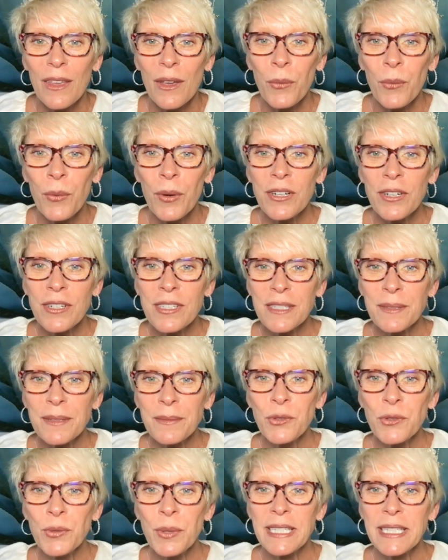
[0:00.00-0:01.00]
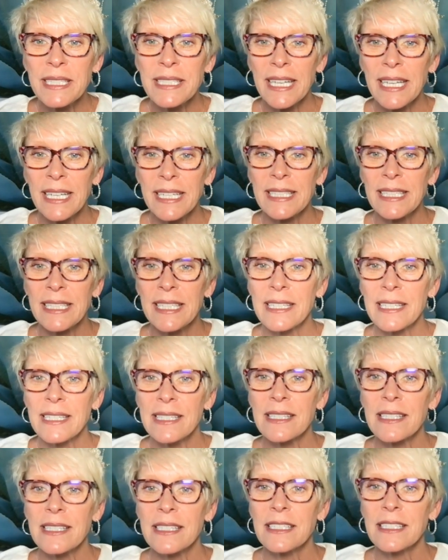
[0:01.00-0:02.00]
What are some quick
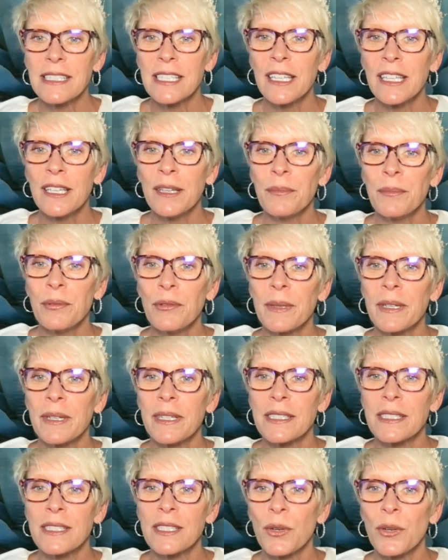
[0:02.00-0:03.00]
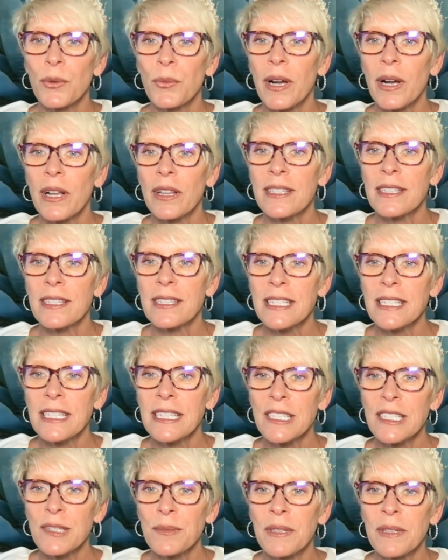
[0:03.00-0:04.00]
techniques to implement while
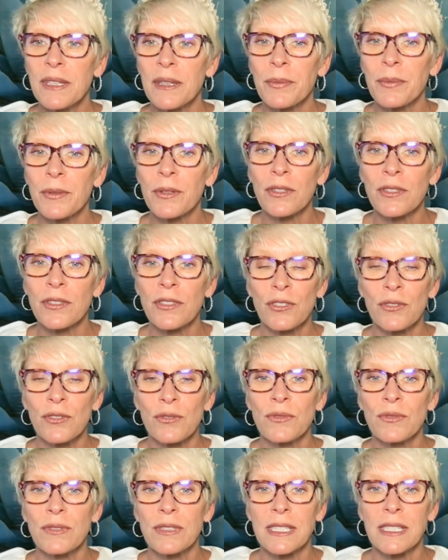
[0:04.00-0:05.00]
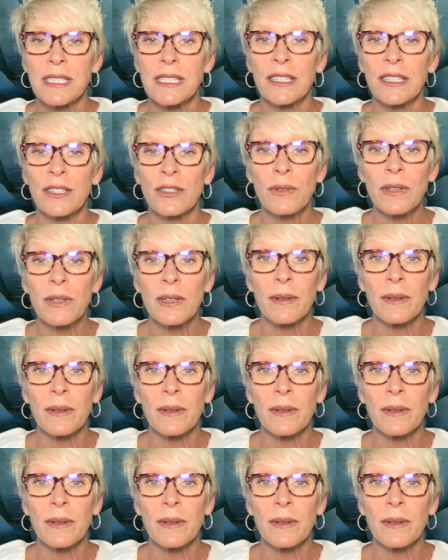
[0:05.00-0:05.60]
listening to people you disagree